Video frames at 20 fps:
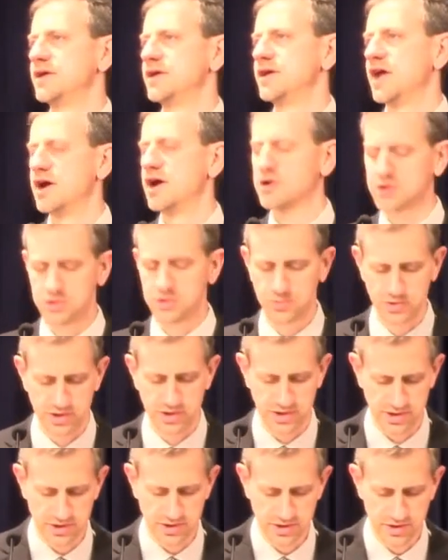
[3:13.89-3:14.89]
how can
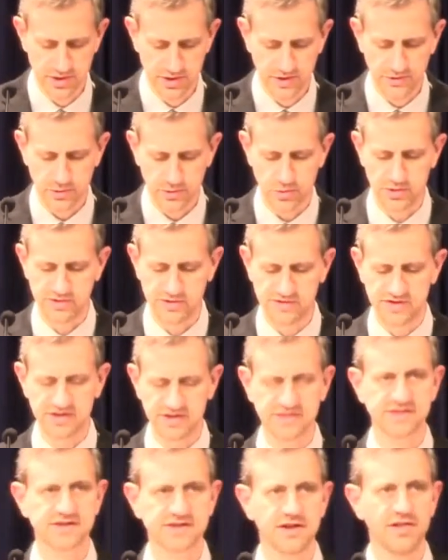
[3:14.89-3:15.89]
we
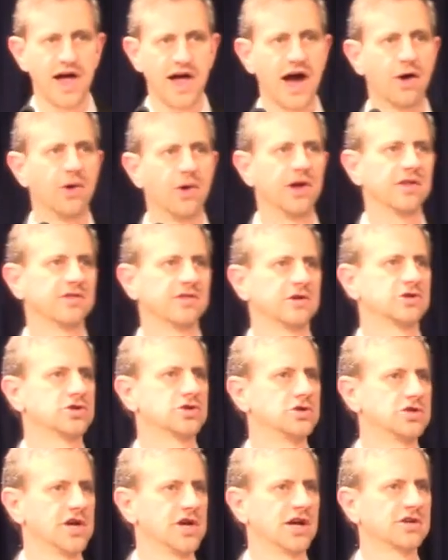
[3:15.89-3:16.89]
resist allowing the
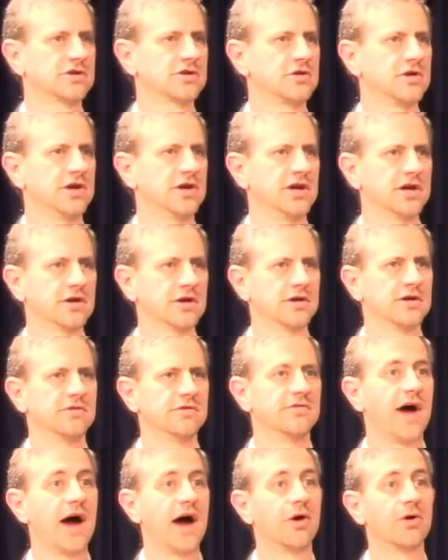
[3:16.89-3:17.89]
trajectory
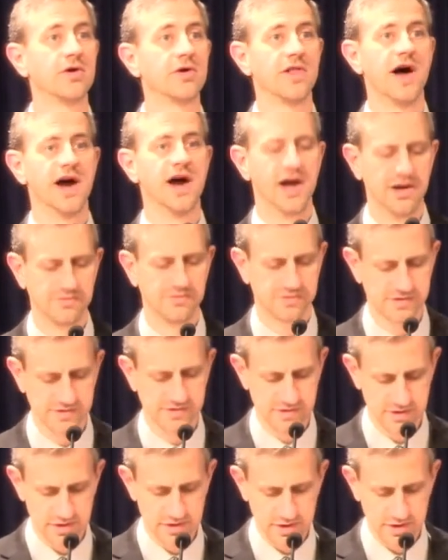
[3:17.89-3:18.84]
of our lives